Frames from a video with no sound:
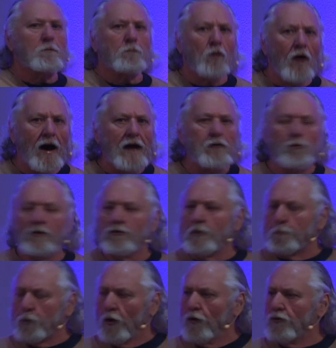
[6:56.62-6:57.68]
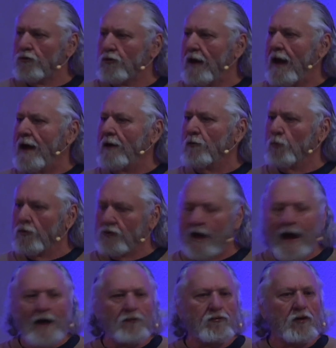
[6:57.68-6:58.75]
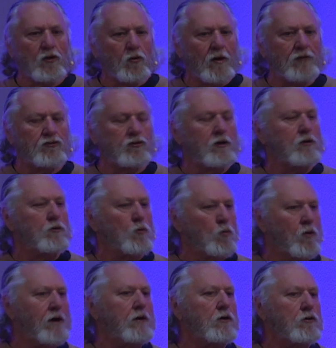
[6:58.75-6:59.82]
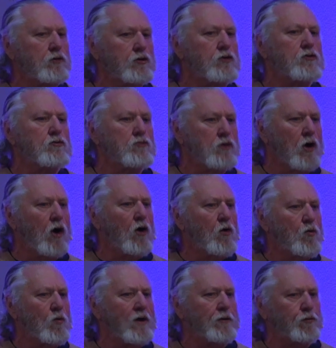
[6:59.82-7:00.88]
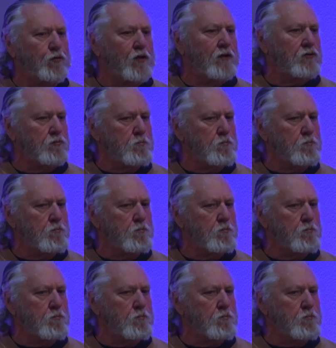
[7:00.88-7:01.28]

bride was approached and was asked the question, Will you go with this